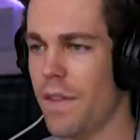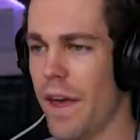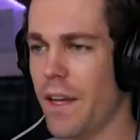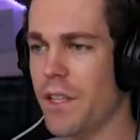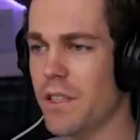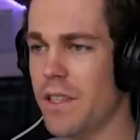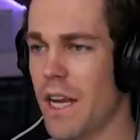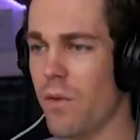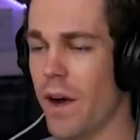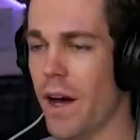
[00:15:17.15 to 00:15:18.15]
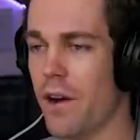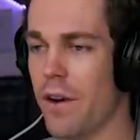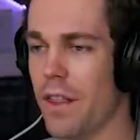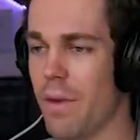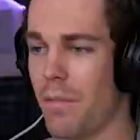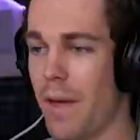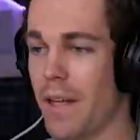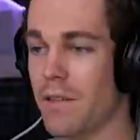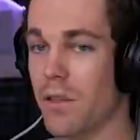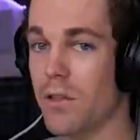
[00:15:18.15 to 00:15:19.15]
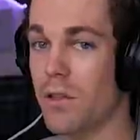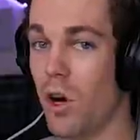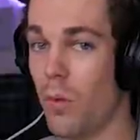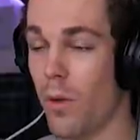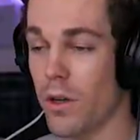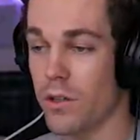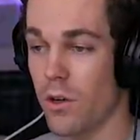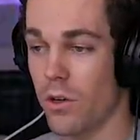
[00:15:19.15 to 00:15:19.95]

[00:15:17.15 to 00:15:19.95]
the ancient city right underneath my base, there's no more skull